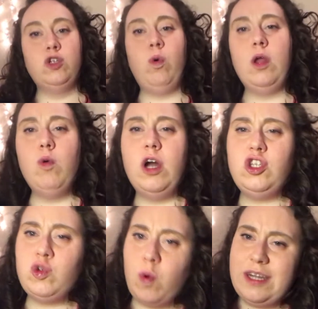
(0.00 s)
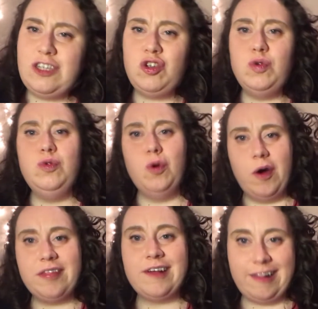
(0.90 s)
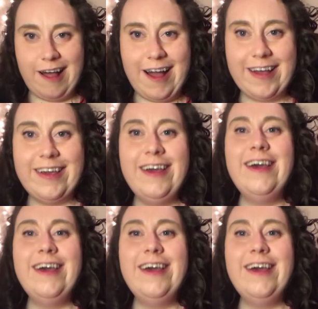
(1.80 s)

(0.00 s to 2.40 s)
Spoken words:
2122 North Clock